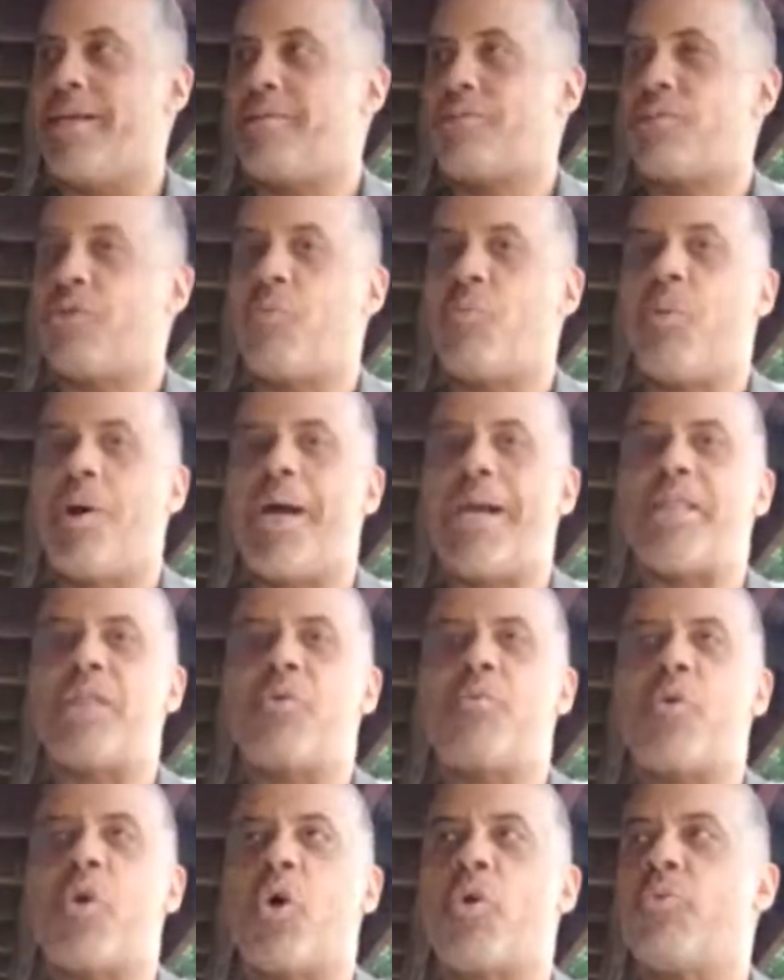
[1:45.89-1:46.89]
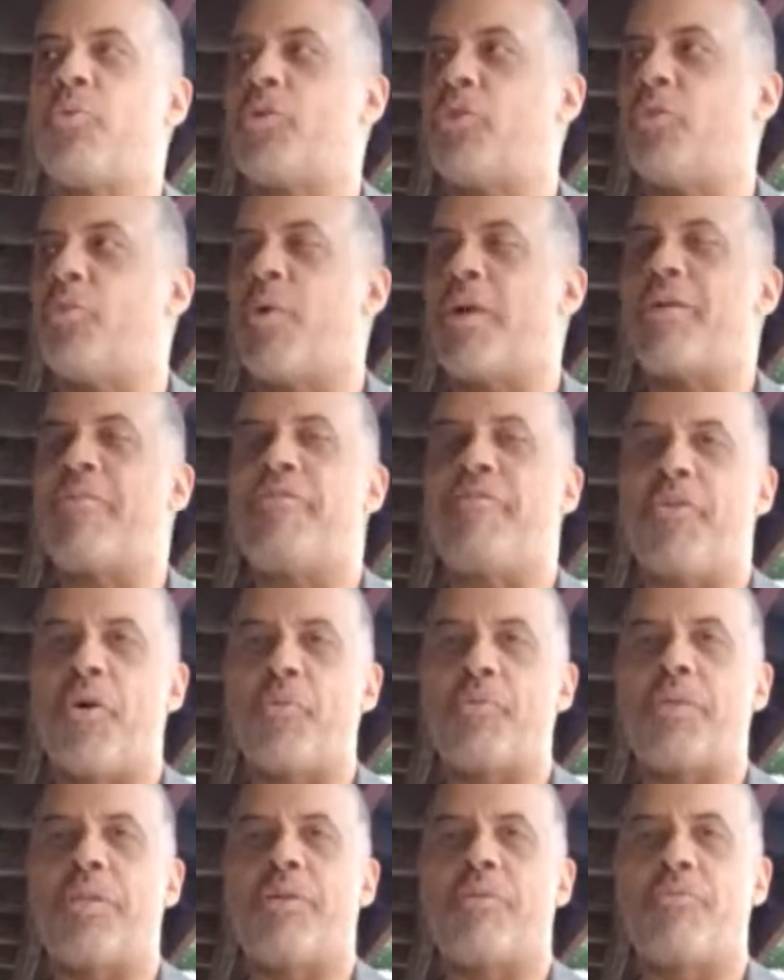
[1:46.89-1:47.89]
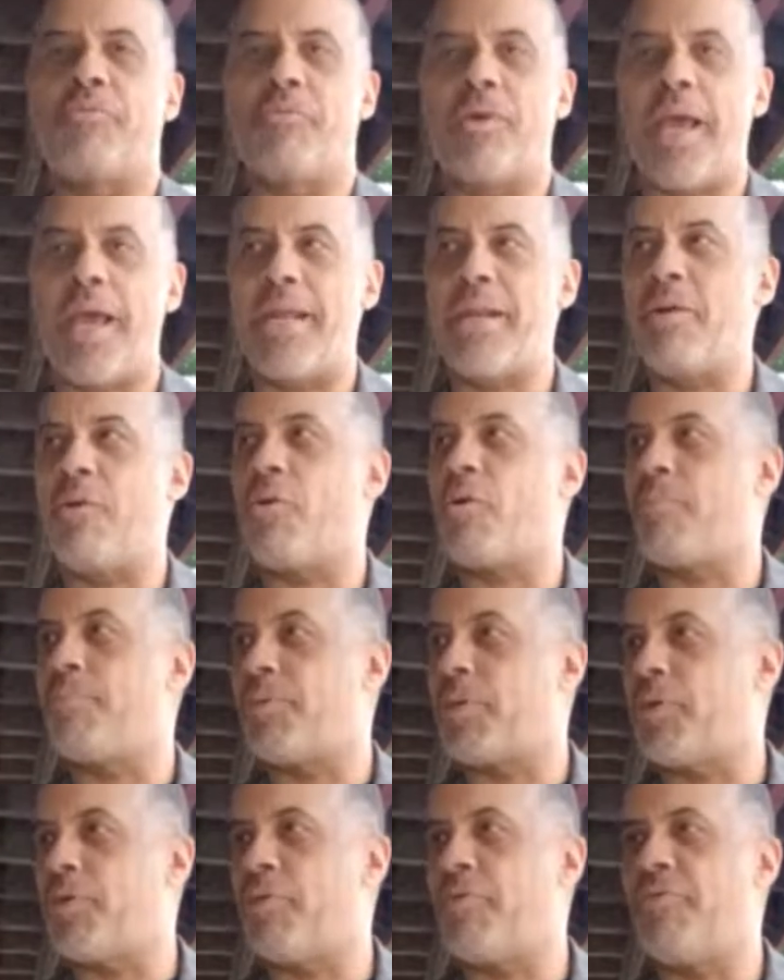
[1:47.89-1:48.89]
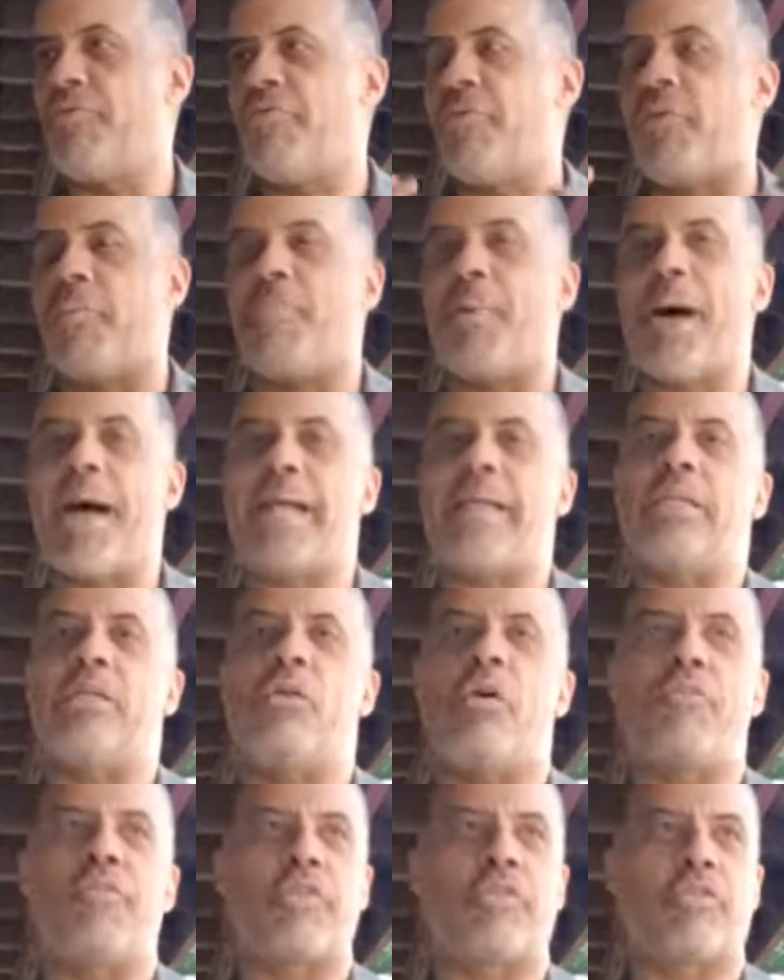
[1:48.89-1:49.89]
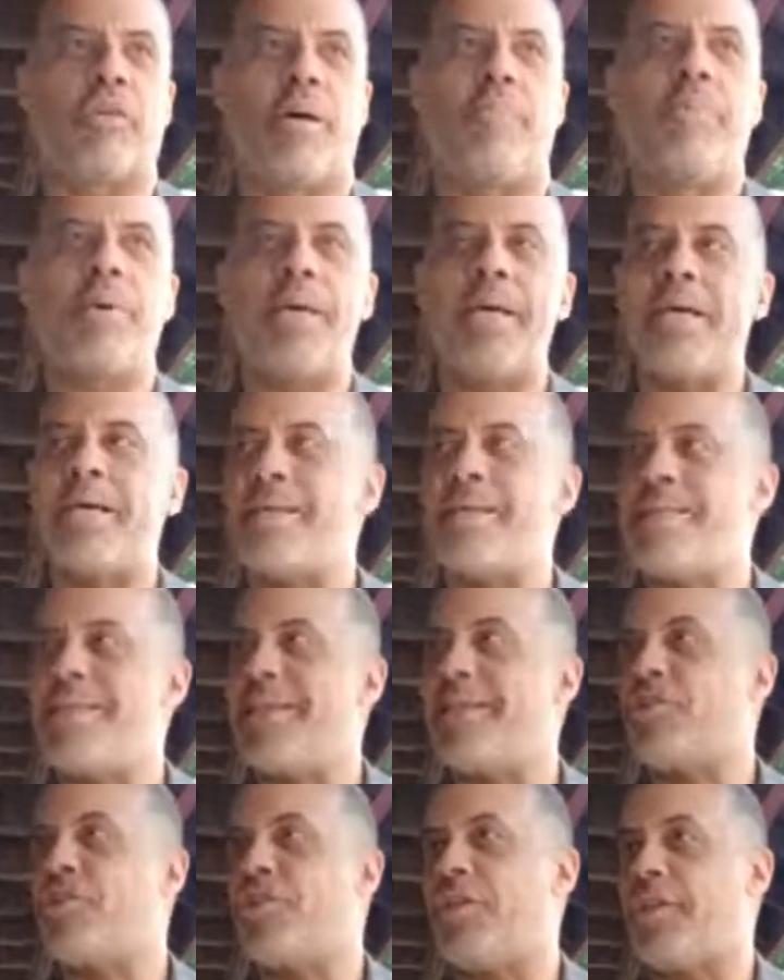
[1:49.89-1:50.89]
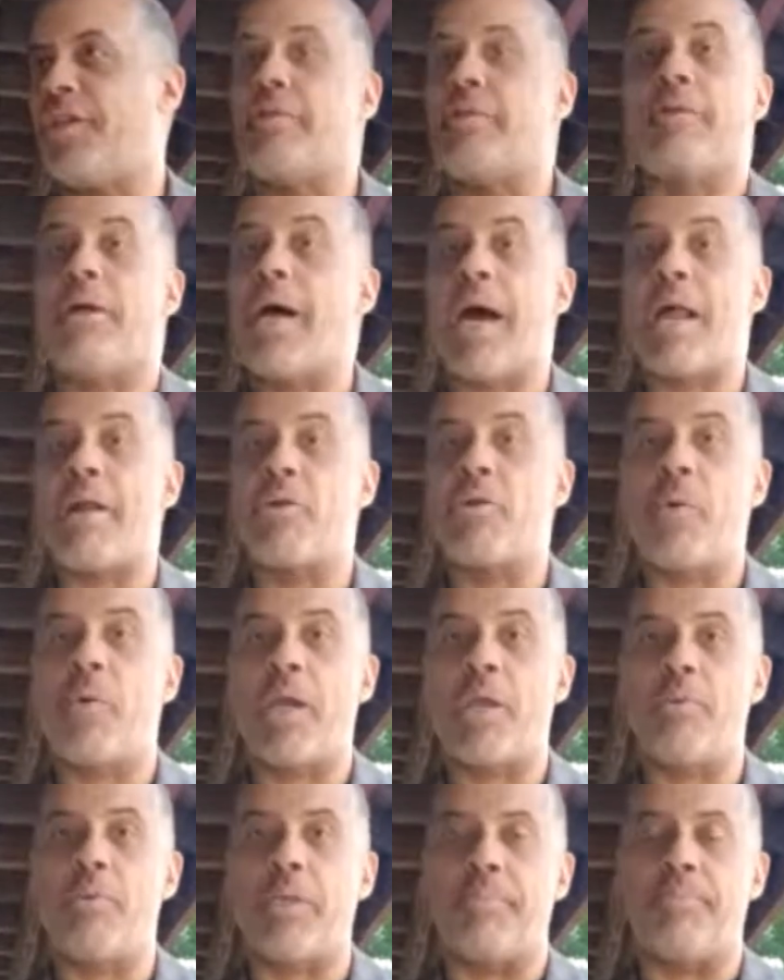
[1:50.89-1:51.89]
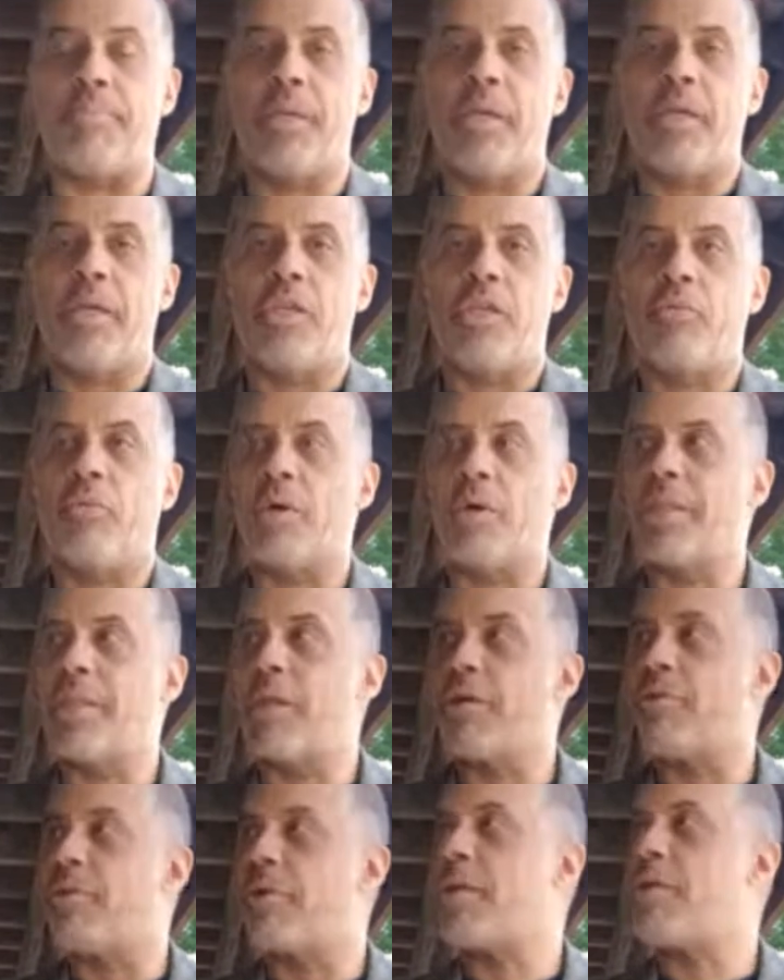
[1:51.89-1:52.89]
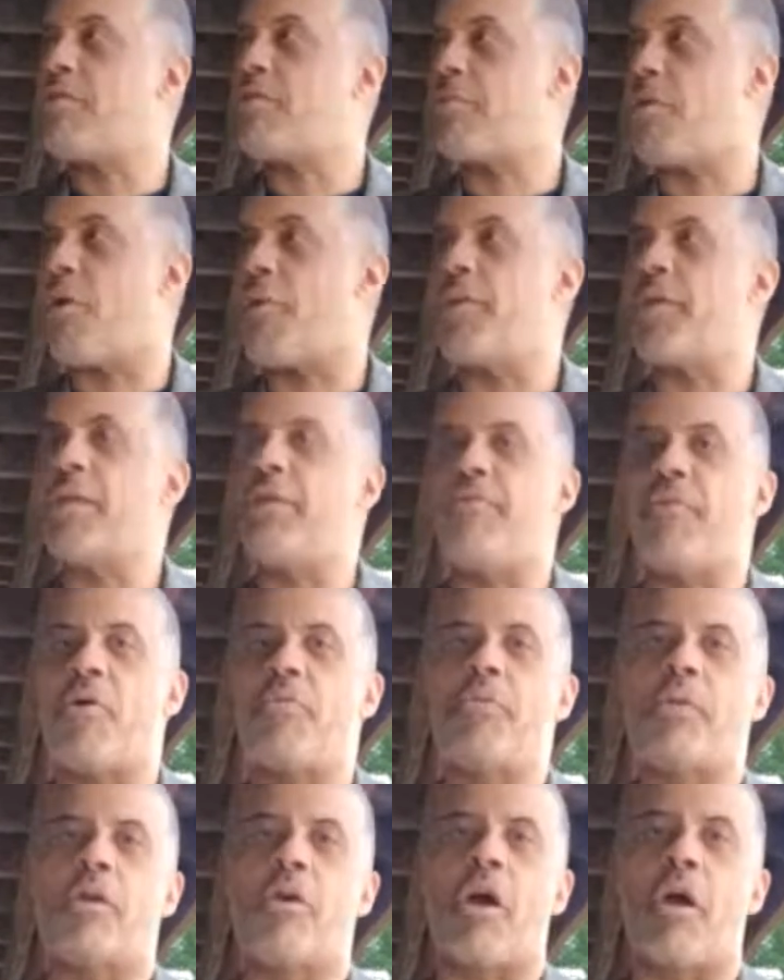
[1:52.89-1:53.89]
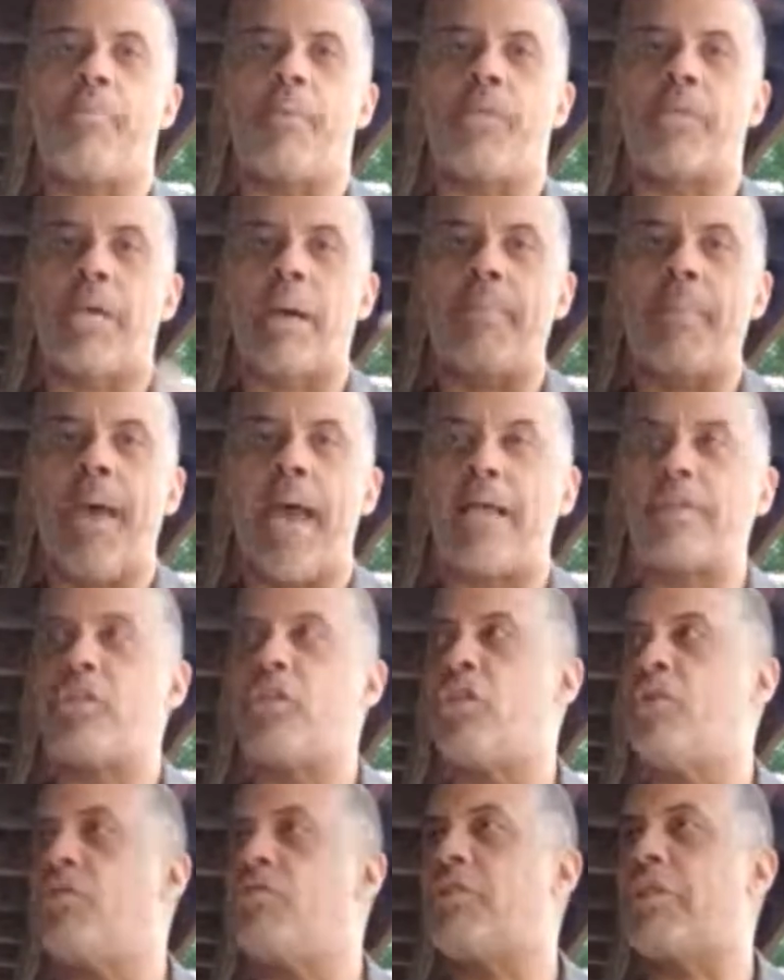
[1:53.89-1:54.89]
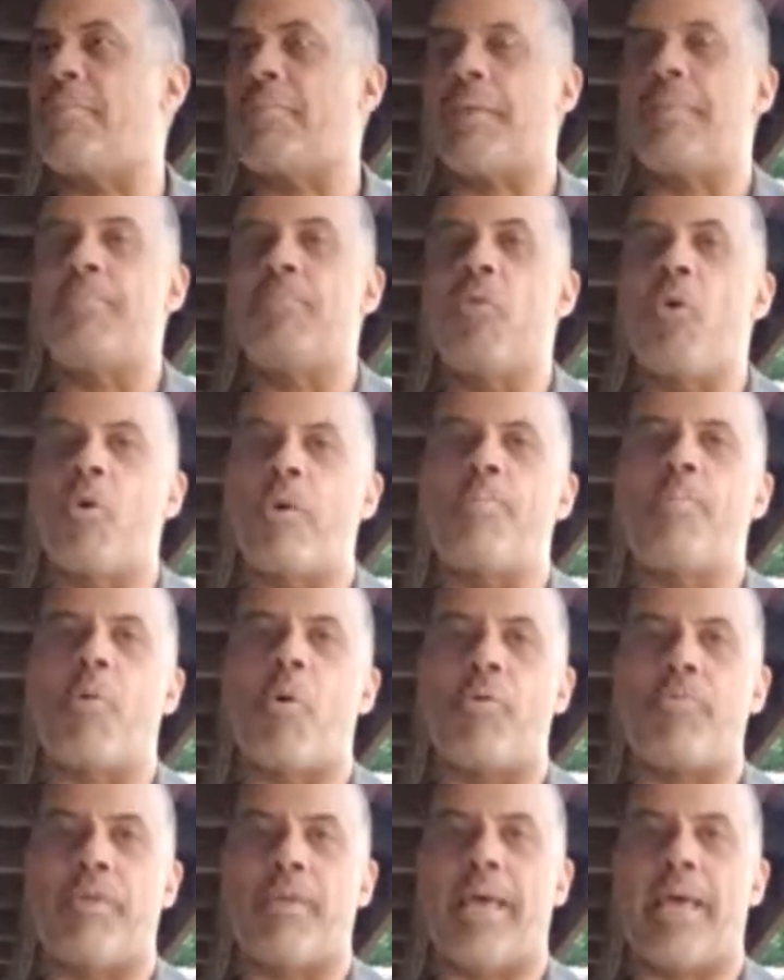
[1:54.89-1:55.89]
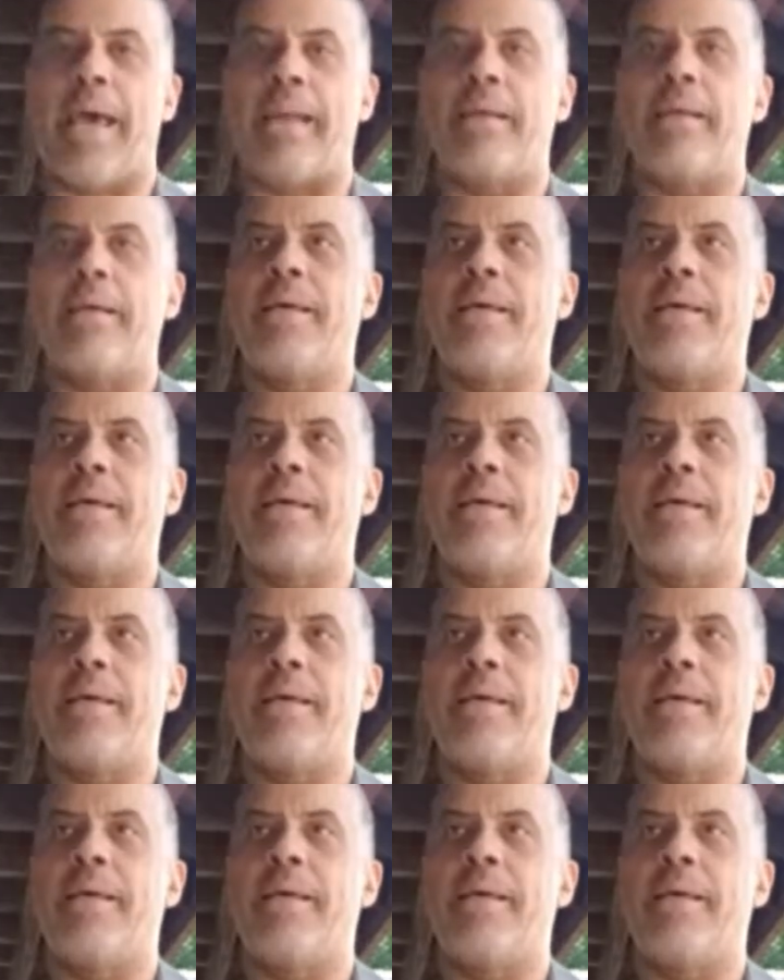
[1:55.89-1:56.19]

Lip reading: So why in the world would you want to vote red or blue for Biden or for Trump this year? I don't know why you would. You are literally throwing your vote in the garbage. I'm asking you to do something more important than that.